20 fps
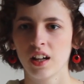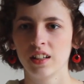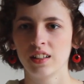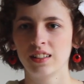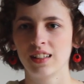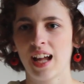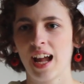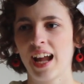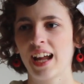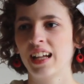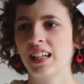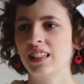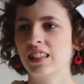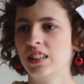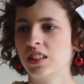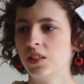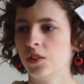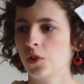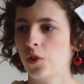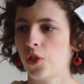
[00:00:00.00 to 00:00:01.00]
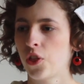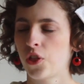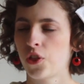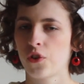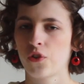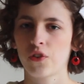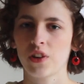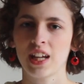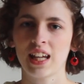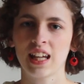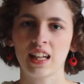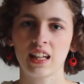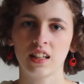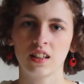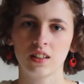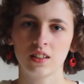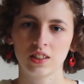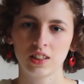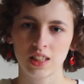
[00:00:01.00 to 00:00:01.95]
nine to three